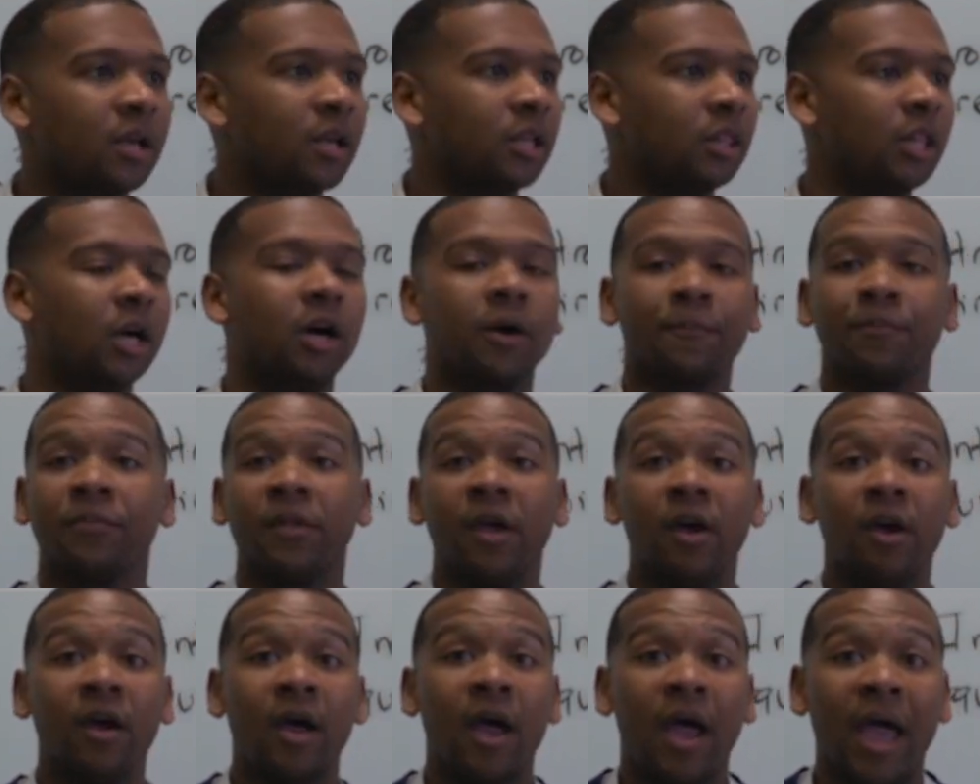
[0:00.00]
Look,
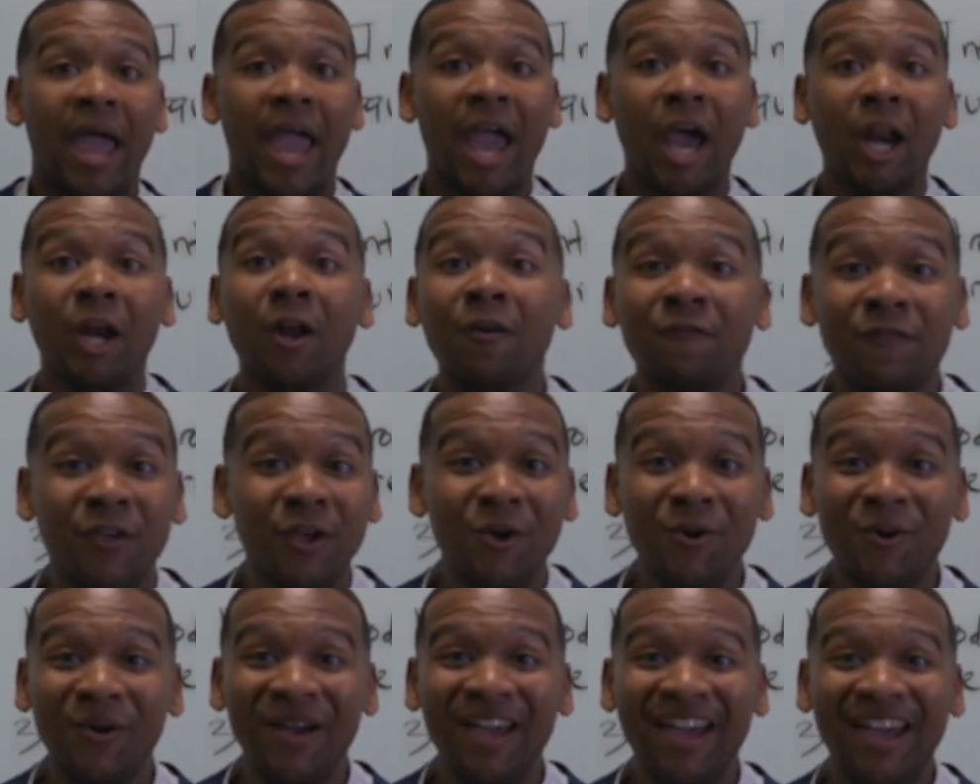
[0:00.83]

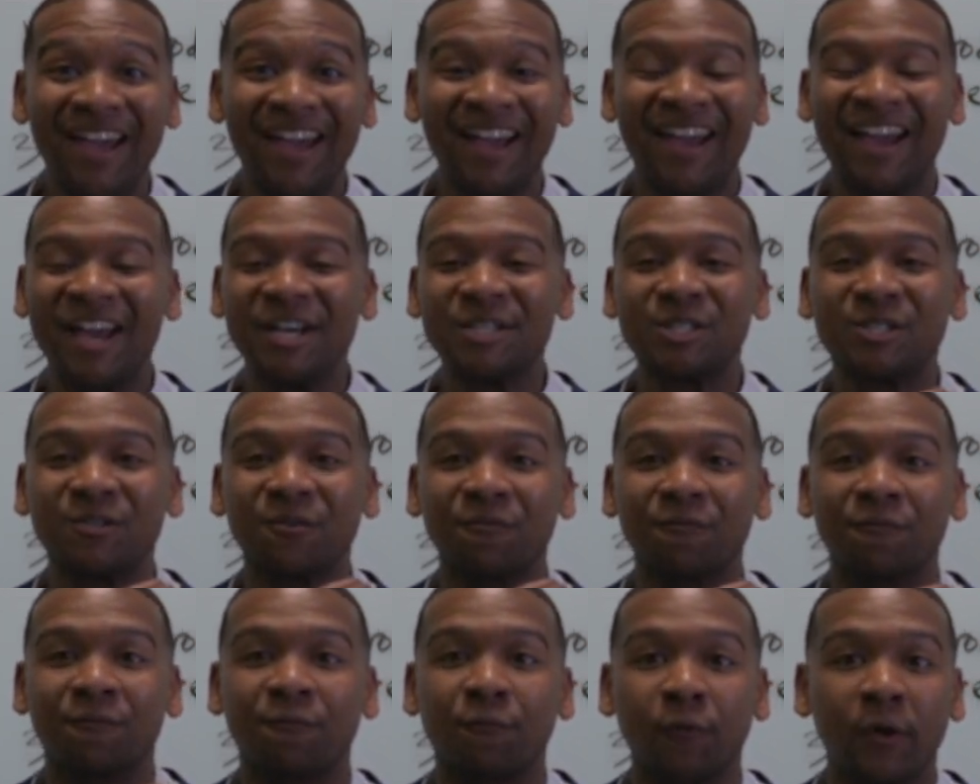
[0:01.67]
interviewing
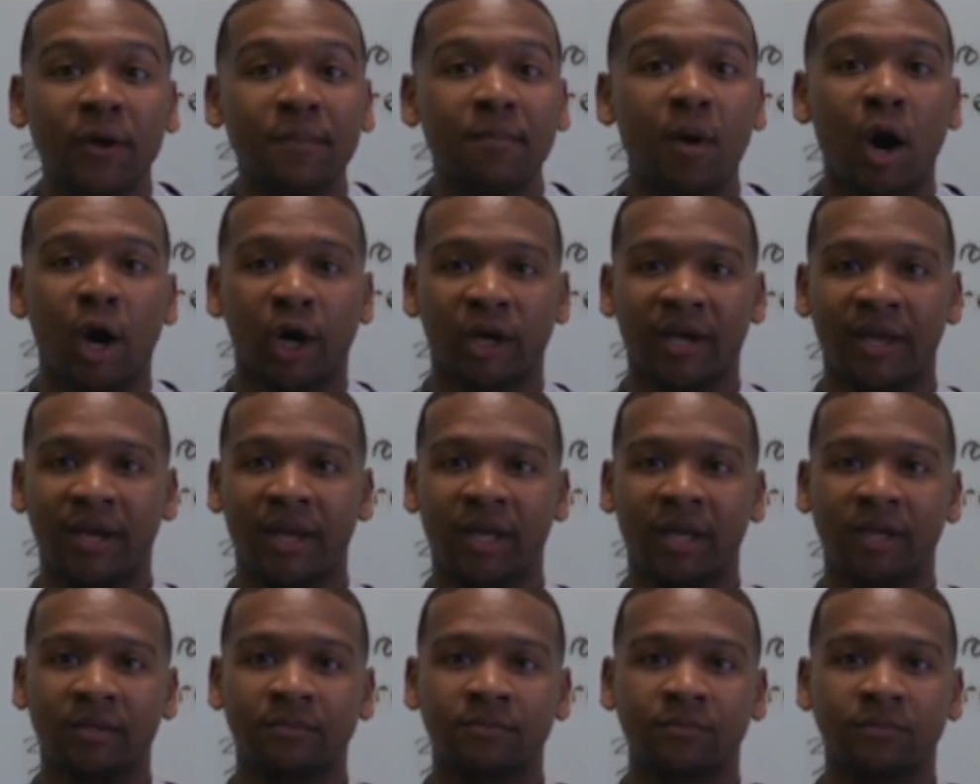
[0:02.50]
is free
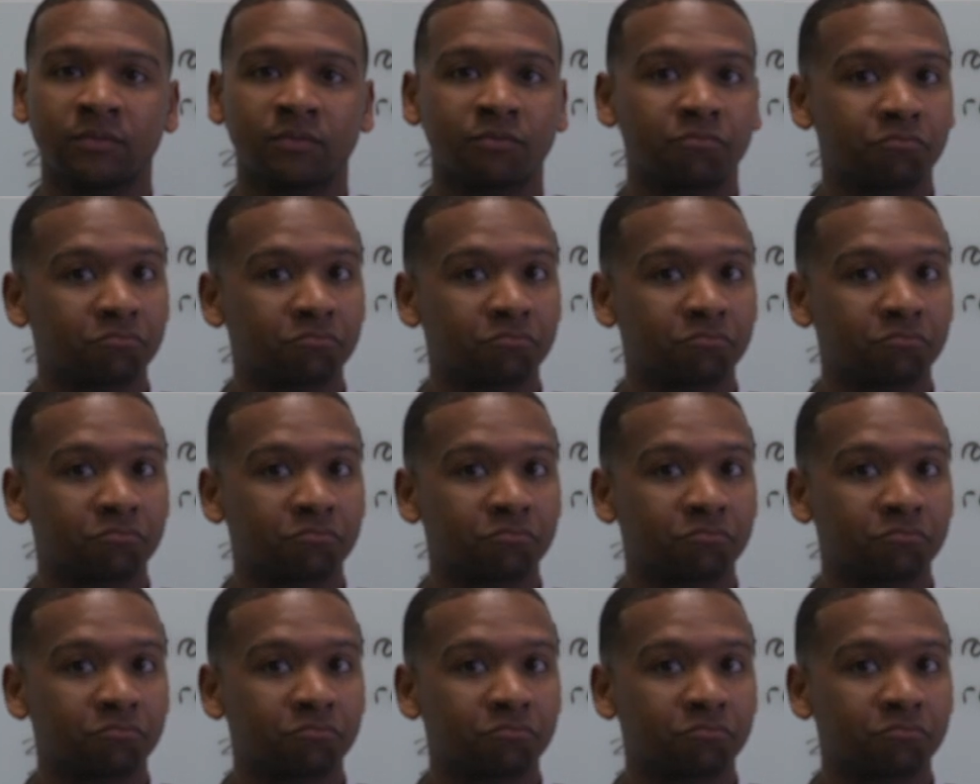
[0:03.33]
marketing.